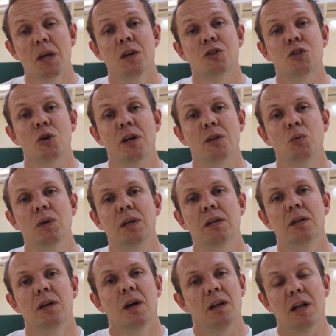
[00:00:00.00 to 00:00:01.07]
so that
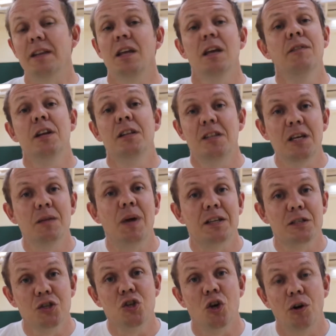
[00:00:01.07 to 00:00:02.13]
every team
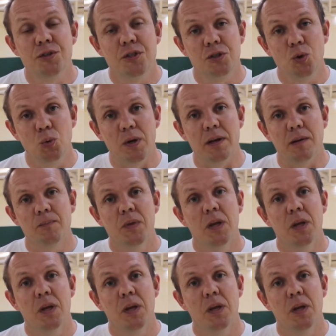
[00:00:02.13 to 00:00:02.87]
has a chance to win.